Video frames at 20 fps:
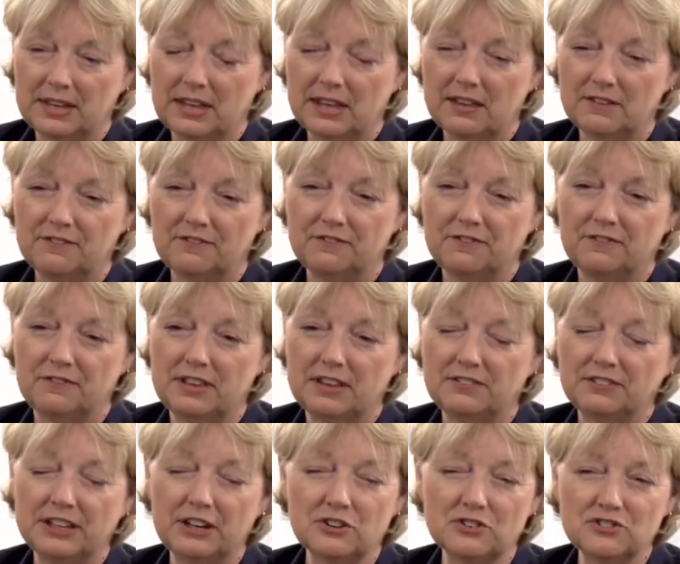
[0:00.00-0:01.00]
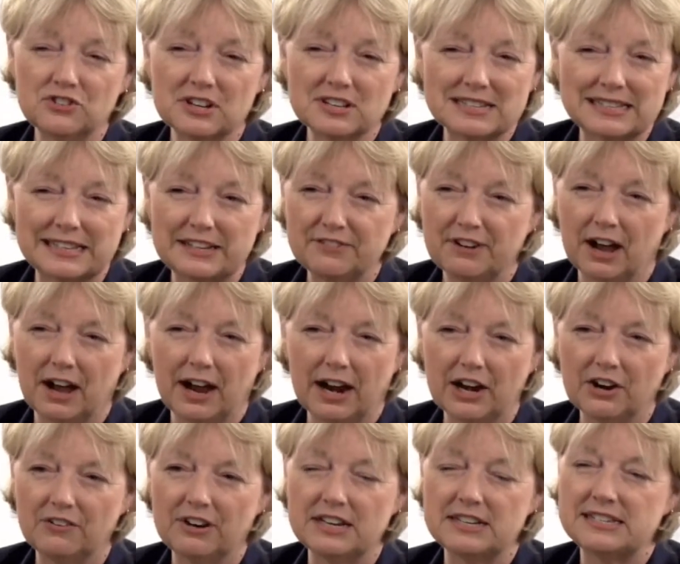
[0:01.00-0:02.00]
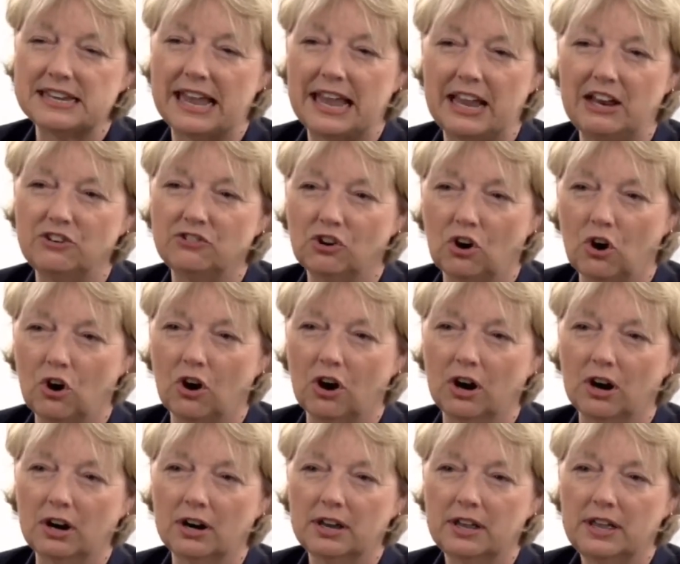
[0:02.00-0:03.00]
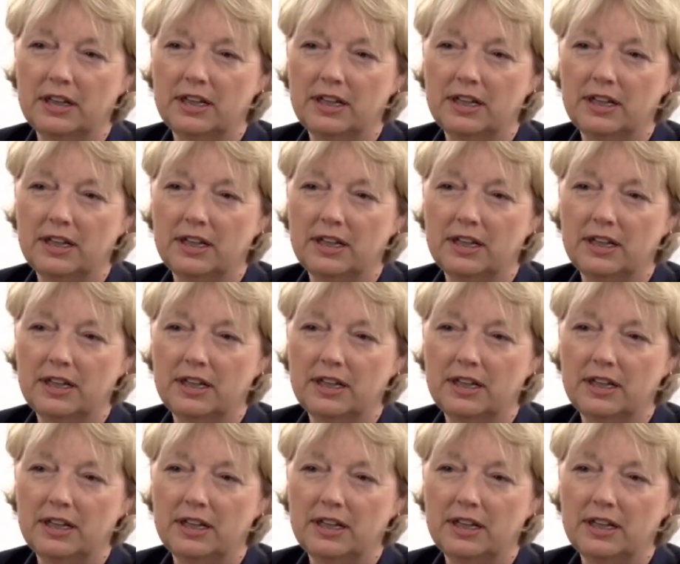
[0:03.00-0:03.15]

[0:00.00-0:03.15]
If leaders just leave hiring to HR,